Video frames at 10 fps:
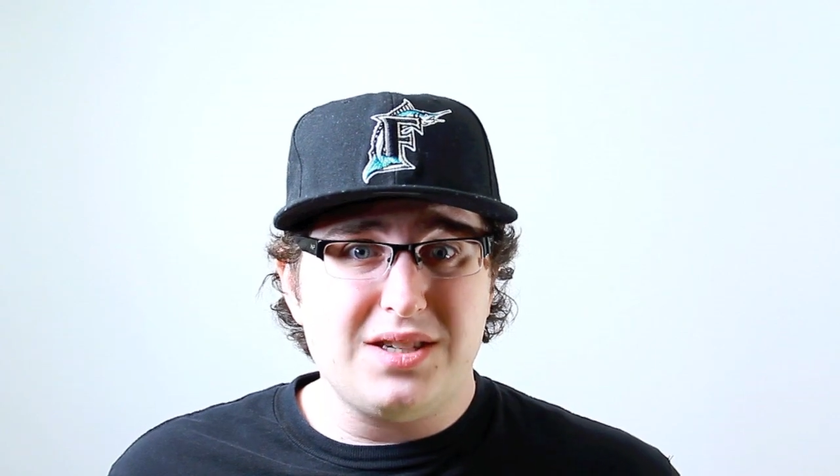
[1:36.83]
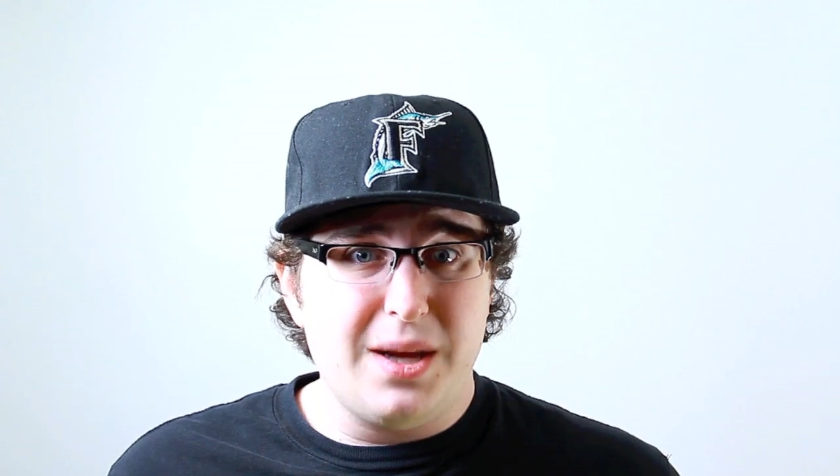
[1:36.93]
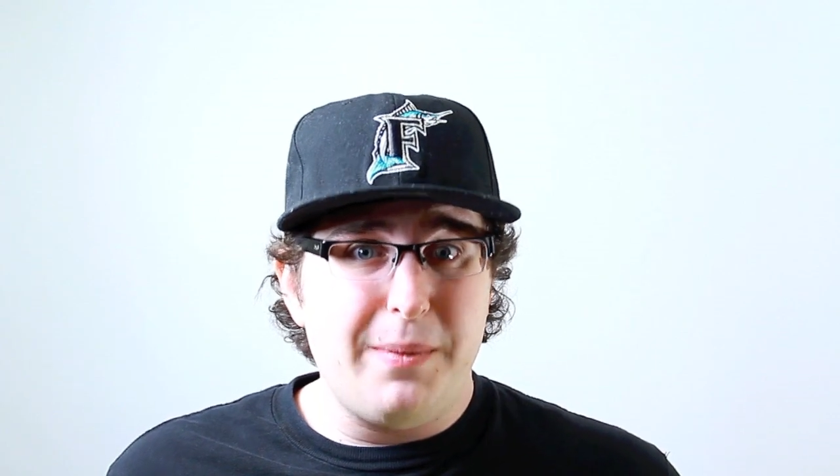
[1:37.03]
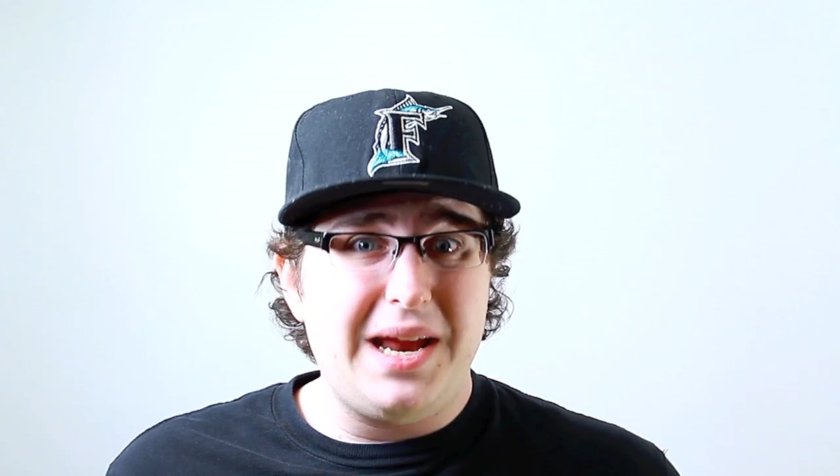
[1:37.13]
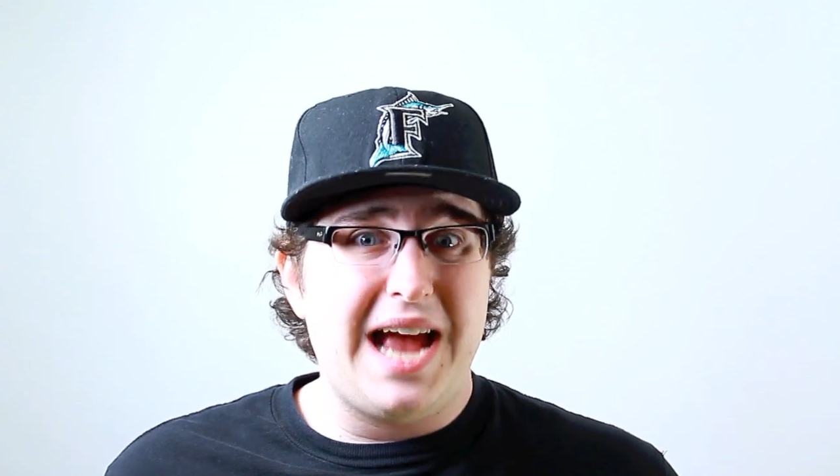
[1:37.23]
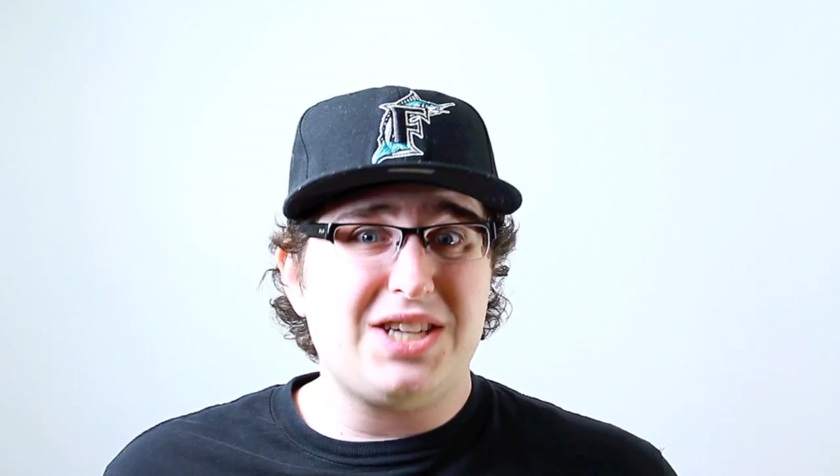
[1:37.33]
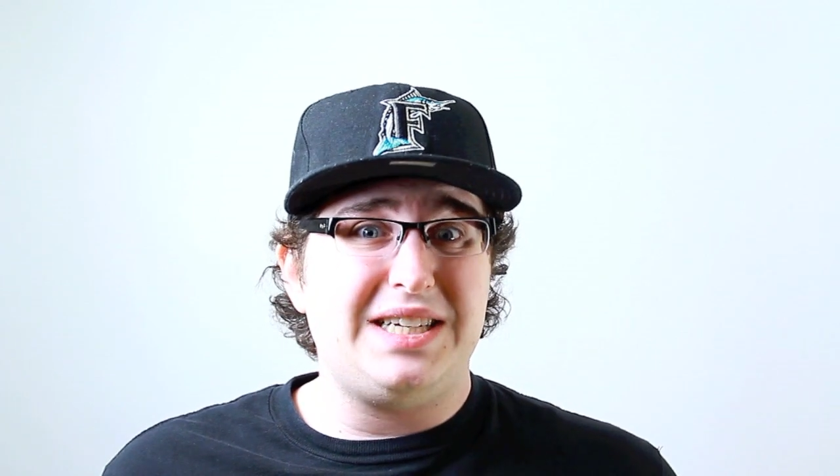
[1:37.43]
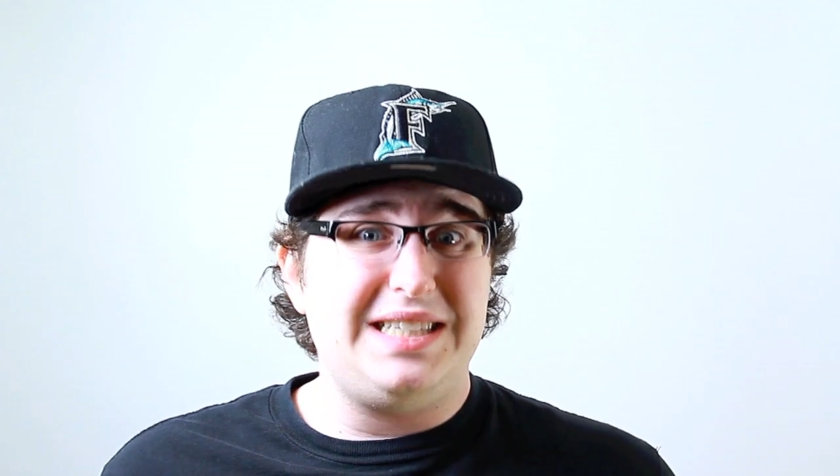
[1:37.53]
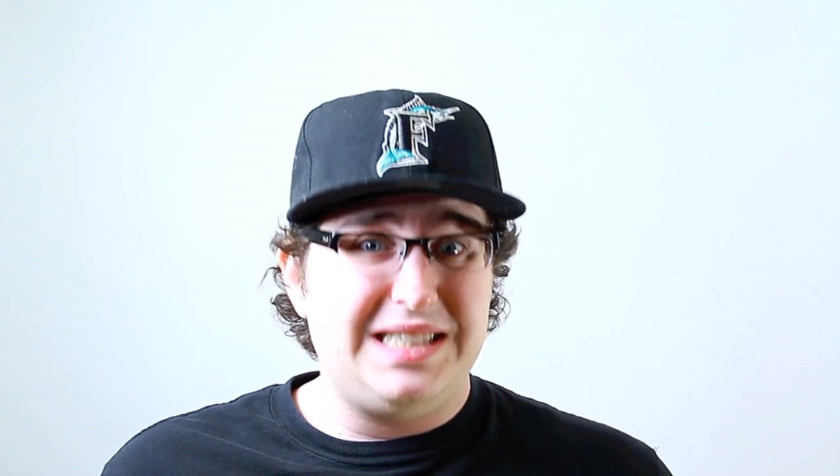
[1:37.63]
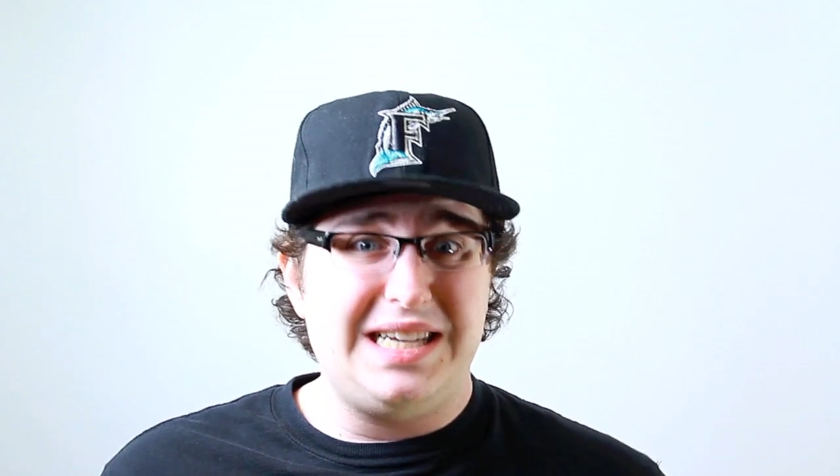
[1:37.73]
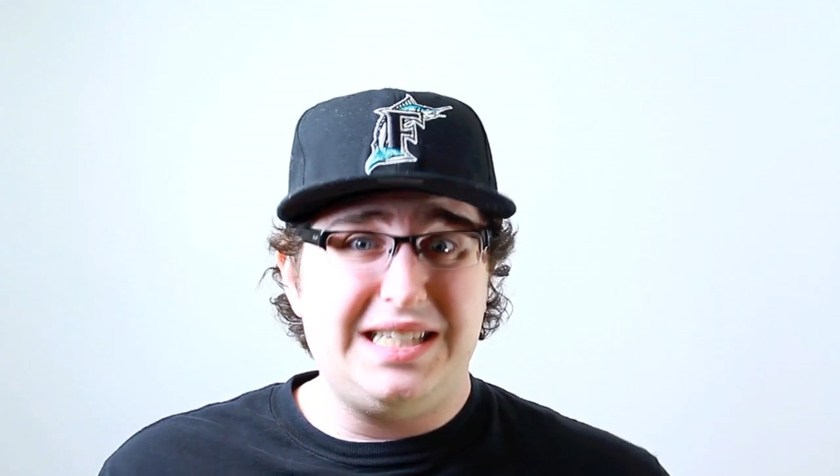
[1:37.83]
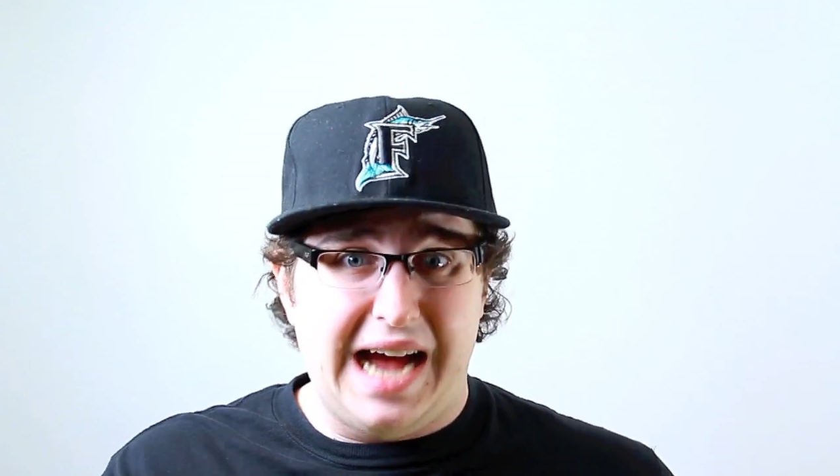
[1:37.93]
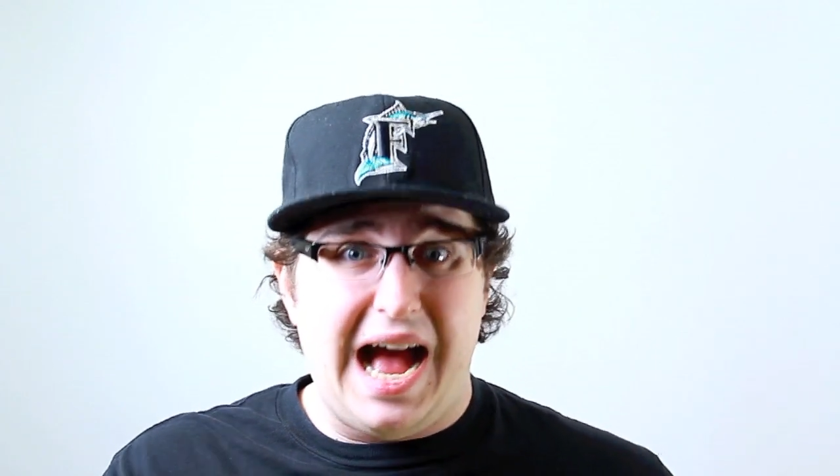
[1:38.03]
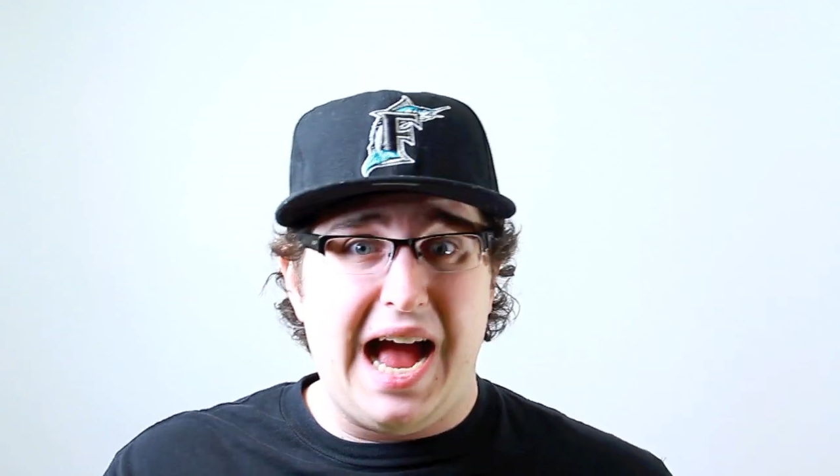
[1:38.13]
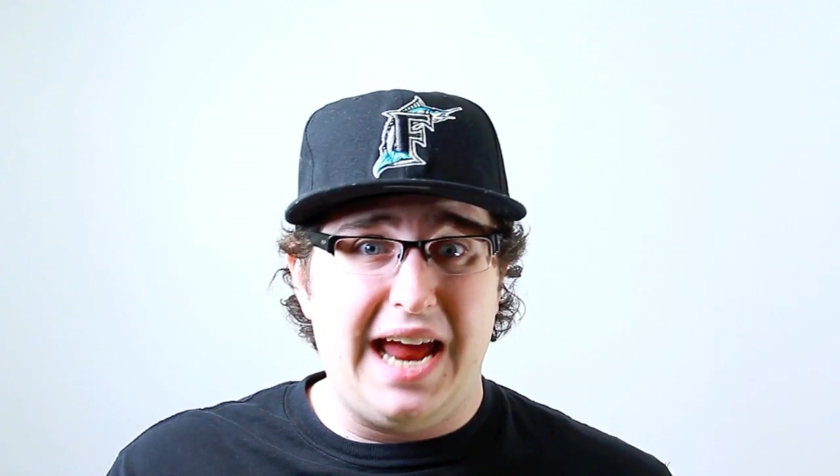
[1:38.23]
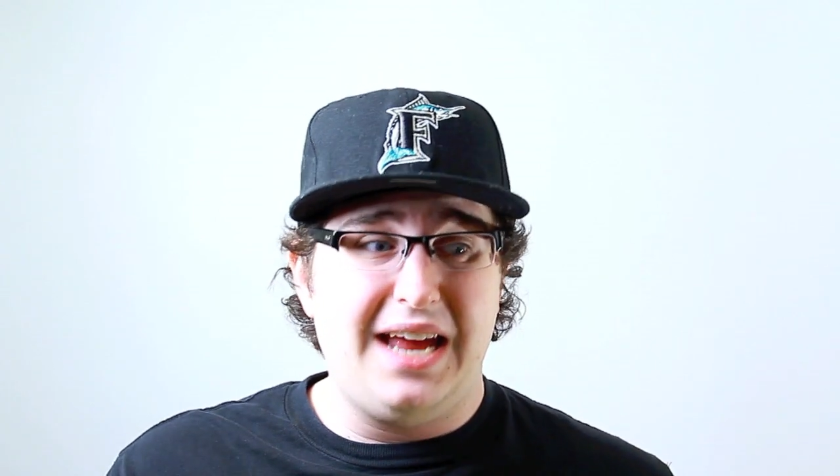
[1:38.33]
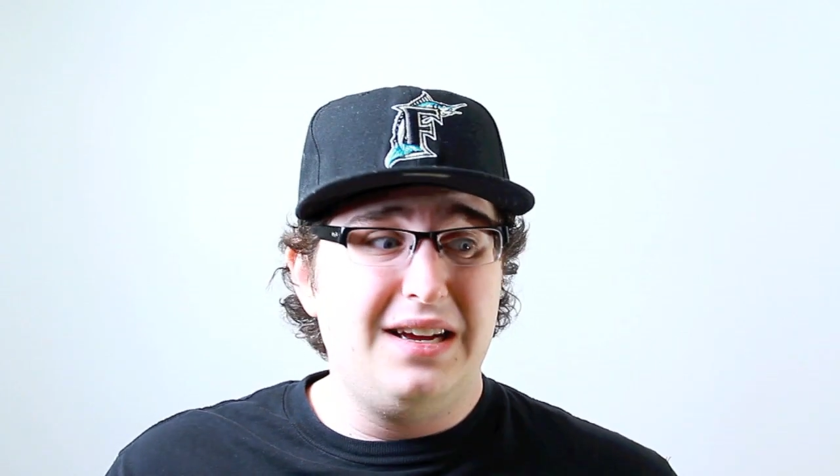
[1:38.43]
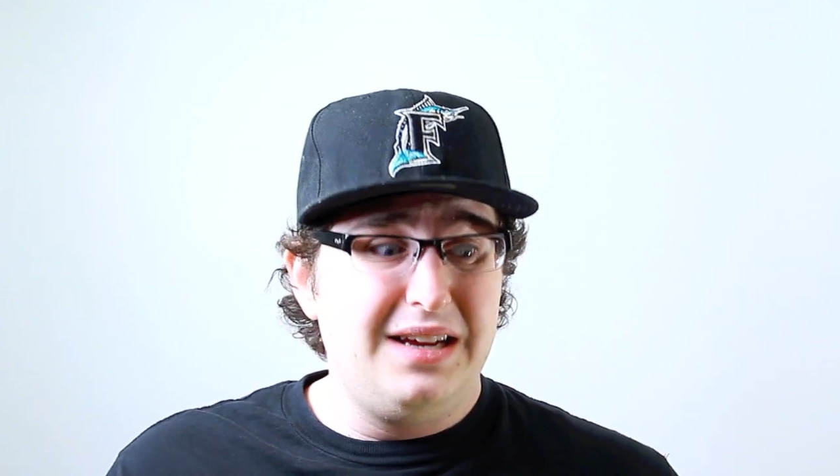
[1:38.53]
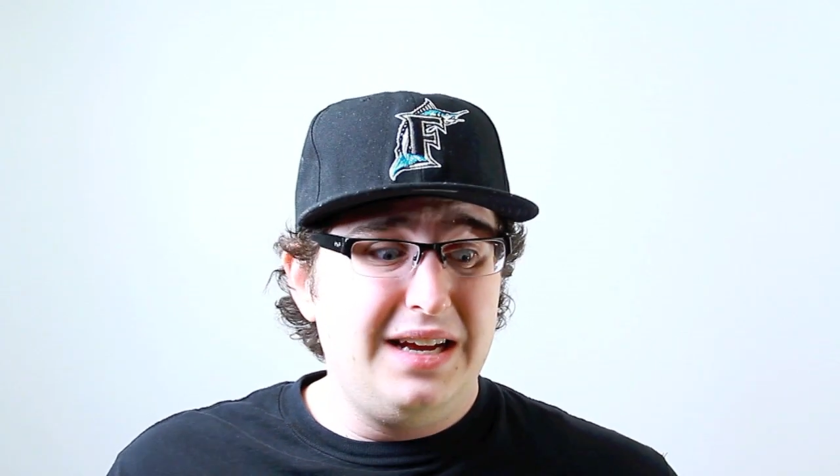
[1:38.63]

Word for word: somebody actually did die